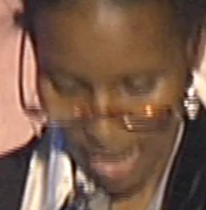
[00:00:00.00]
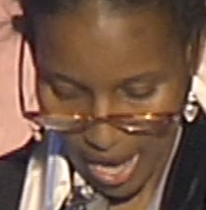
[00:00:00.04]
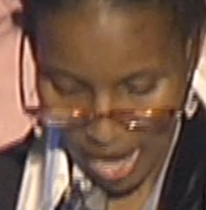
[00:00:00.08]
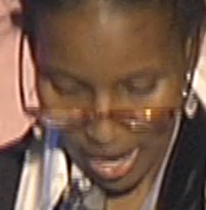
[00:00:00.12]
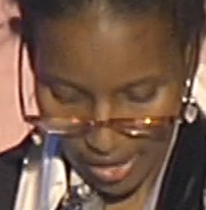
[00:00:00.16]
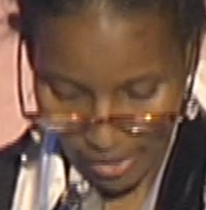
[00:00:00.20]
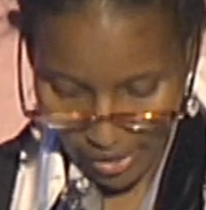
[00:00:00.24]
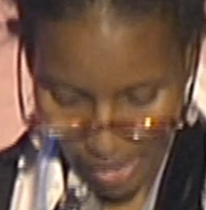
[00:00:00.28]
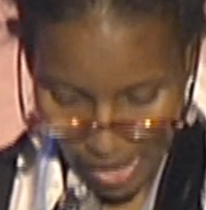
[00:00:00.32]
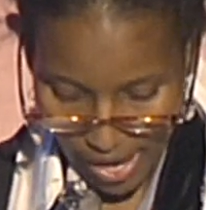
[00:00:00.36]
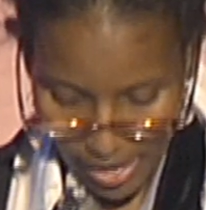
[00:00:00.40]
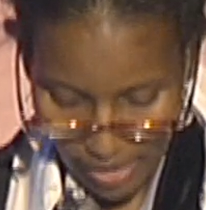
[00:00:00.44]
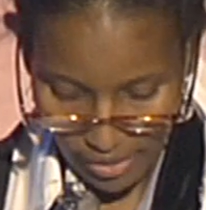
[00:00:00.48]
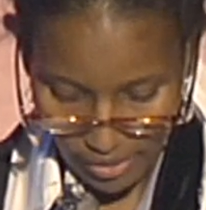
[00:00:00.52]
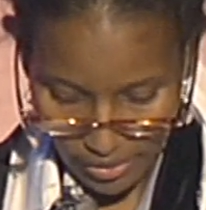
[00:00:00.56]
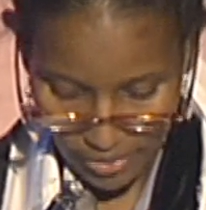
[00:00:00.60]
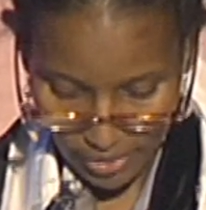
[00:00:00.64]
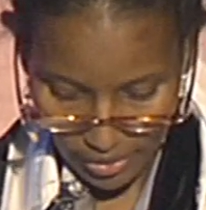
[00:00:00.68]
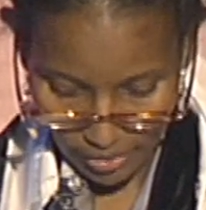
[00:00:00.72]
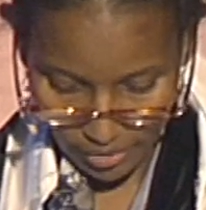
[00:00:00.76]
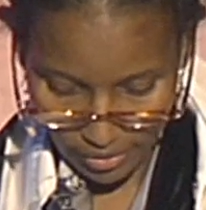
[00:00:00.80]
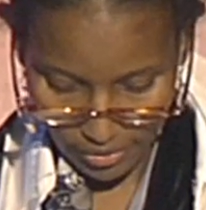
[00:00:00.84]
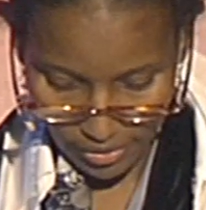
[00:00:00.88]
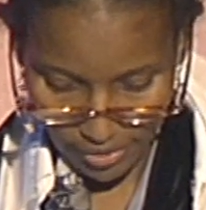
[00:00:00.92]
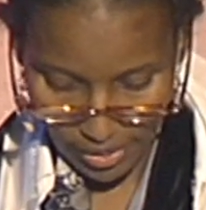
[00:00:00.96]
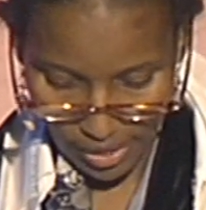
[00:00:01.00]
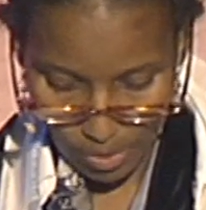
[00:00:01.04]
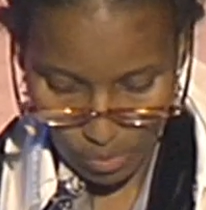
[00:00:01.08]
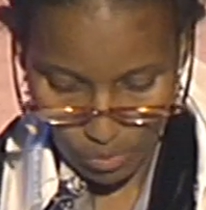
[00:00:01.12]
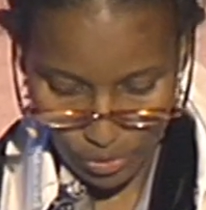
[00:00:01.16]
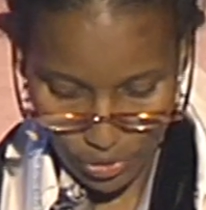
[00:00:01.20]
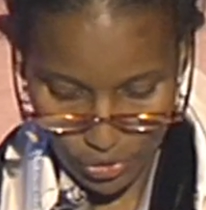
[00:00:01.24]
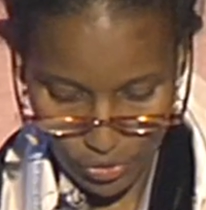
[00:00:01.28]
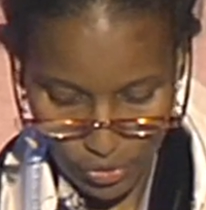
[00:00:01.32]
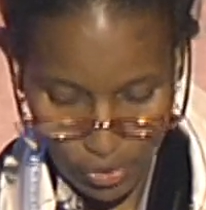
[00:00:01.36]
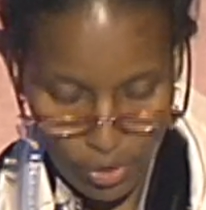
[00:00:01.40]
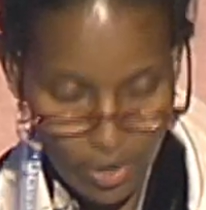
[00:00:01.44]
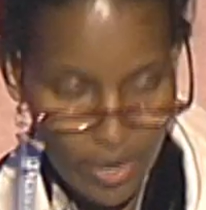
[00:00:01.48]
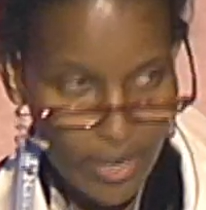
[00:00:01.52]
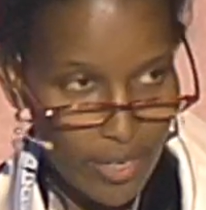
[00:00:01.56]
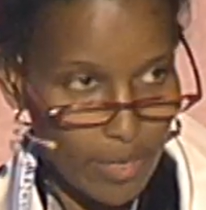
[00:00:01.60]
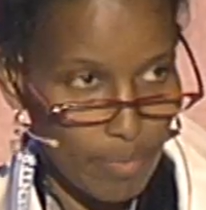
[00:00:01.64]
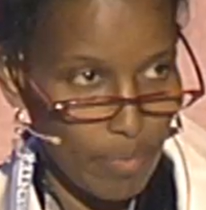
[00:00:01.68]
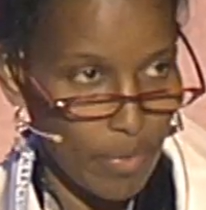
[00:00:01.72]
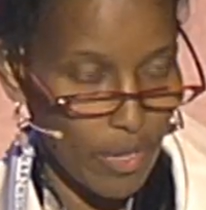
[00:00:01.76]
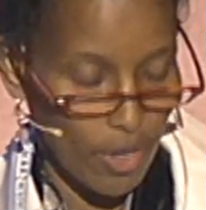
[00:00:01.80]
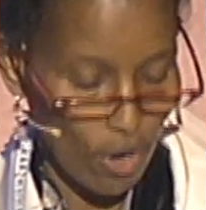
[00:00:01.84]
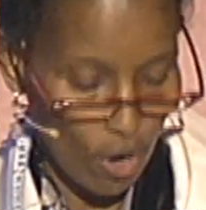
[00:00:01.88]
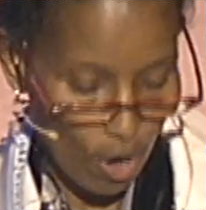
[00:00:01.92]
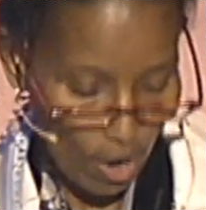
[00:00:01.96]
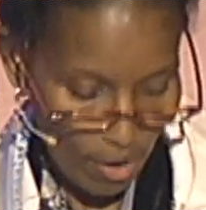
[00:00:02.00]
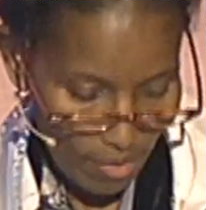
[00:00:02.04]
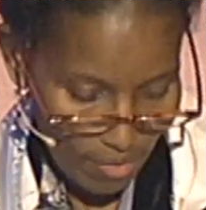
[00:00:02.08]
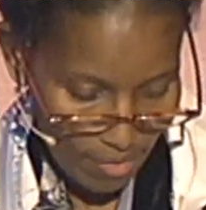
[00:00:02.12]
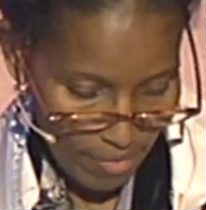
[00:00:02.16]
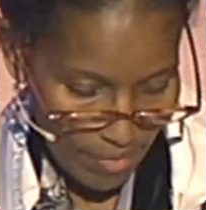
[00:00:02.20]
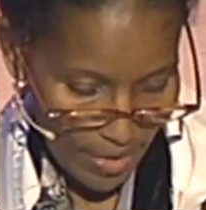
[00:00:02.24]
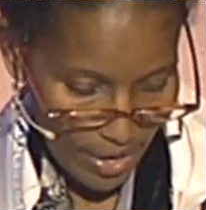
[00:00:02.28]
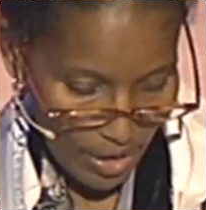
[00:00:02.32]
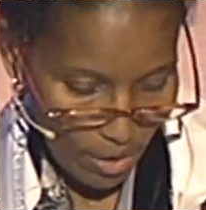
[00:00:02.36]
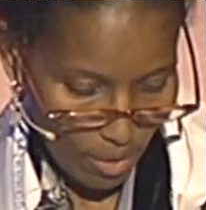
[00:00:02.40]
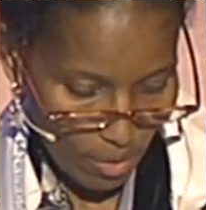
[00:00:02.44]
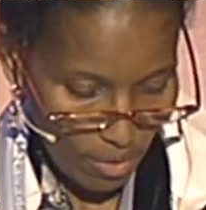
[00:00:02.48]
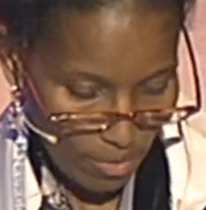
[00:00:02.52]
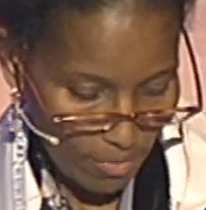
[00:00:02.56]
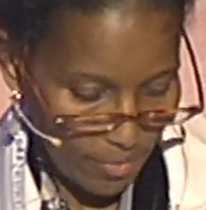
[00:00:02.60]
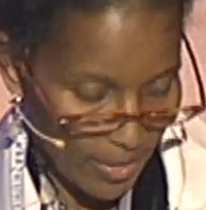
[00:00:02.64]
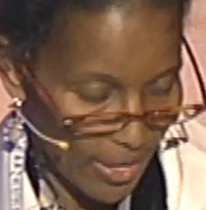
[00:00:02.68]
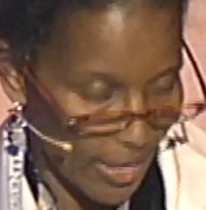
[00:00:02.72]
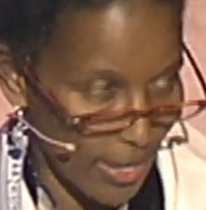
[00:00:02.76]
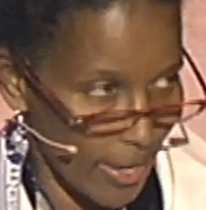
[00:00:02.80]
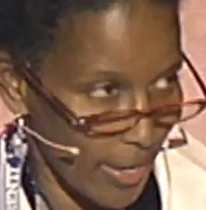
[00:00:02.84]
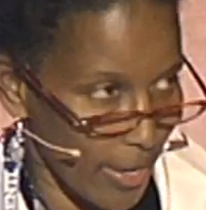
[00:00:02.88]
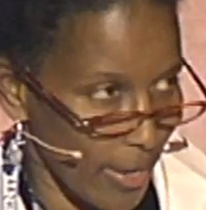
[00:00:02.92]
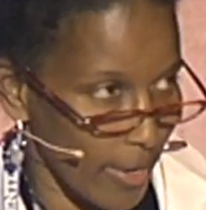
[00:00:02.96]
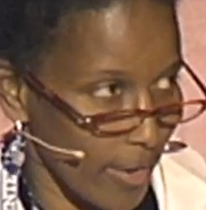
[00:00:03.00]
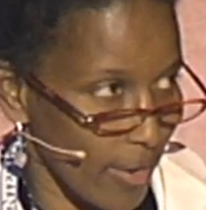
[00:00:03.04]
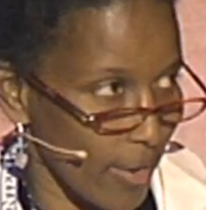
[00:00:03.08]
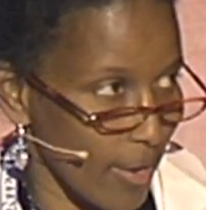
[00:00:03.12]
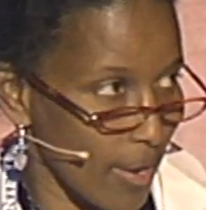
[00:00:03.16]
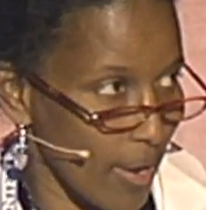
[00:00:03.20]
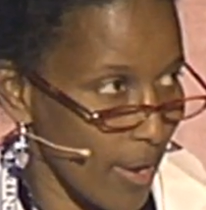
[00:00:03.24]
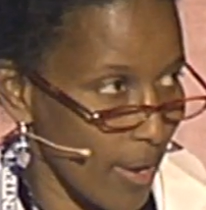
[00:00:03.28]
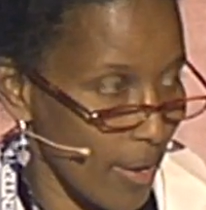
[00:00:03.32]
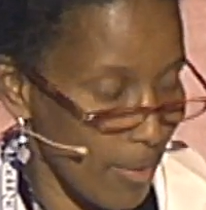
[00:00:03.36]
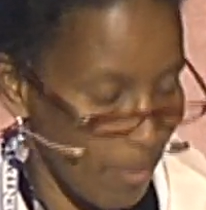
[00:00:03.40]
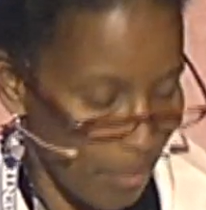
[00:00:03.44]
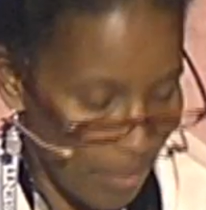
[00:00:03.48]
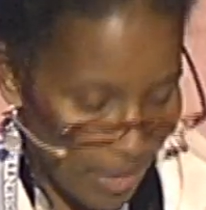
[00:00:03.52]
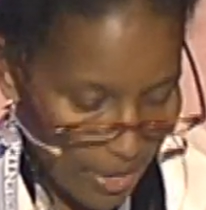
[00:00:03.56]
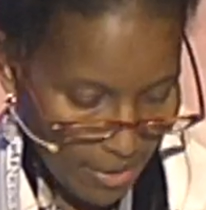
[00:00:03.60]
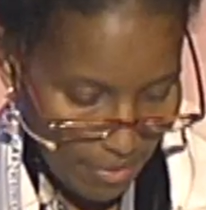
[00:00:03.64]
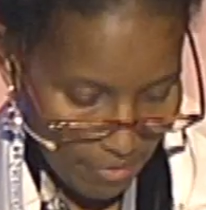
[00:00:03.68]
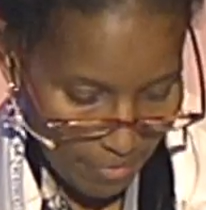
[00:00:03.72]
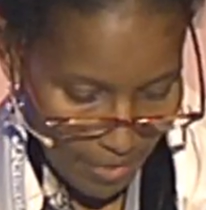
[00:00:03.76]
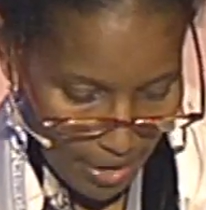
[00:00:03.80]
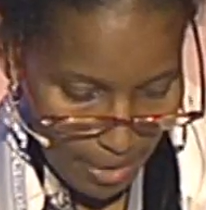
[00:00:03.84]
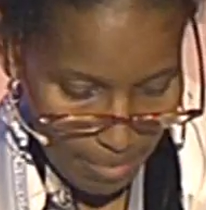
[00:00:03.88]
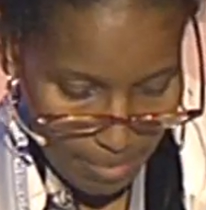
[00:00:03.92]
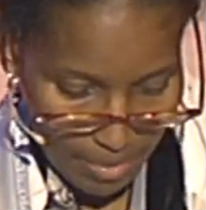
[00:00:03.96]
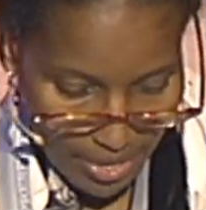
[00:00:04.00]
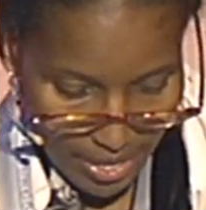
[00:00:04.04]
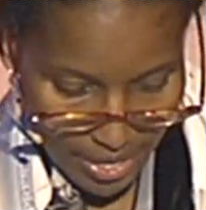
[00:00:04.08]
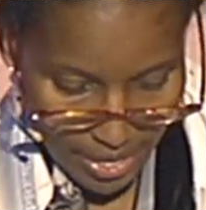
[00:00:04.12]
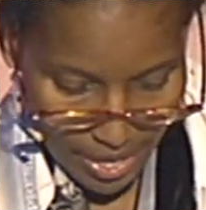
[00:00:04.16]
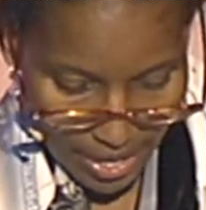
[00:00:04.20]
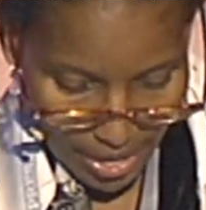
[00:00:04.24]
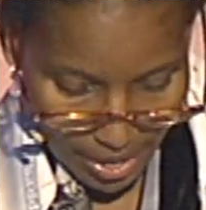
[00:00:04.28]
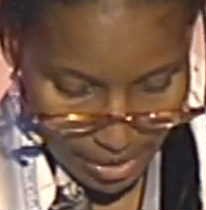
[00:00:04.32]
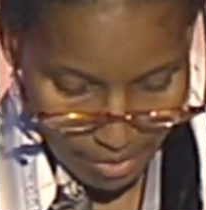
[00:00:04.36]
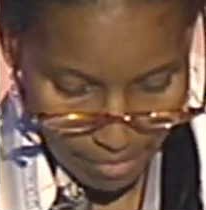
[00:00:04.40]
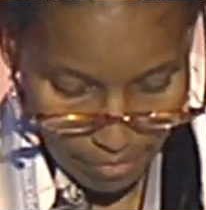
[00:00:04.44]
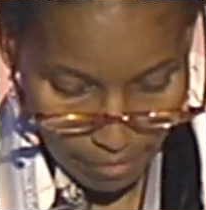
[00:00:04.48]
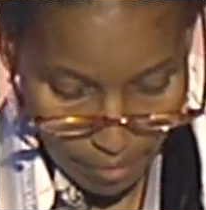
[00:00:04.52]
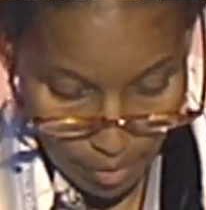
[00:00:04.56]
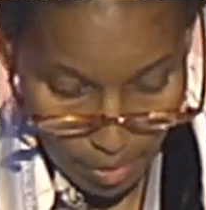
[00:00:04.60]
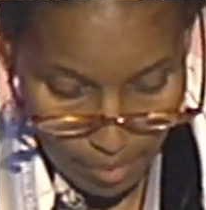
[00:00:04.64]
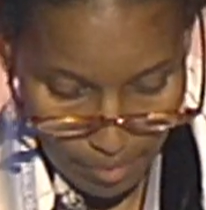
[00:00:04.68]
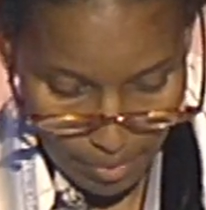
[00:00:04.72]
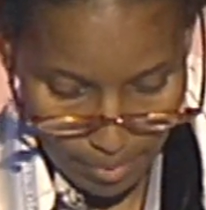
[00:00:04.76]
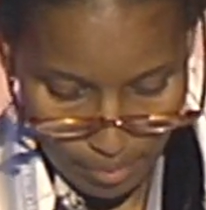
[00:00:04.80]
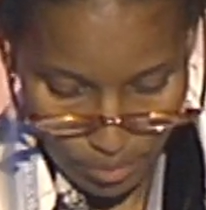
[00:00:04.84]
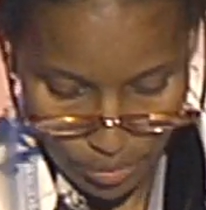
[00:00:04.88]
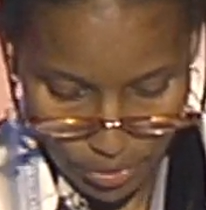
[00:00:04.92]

an insult that was thrown at me over and over again by family and former